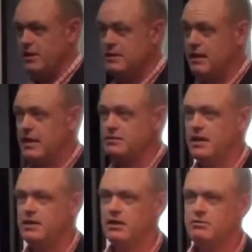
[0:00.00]
And a
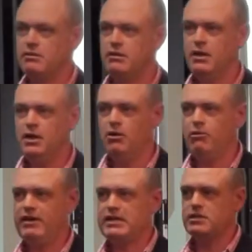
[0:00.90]
10,800,
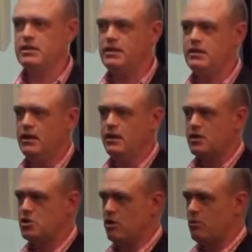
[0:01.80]
we've actually
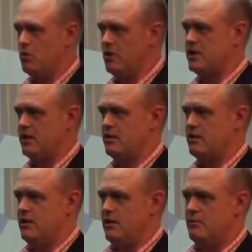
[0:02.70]
got a
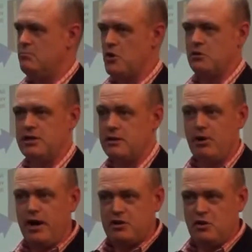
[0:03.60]
working model, and you can
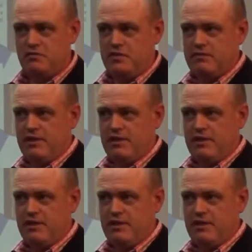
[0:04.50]
buy a config of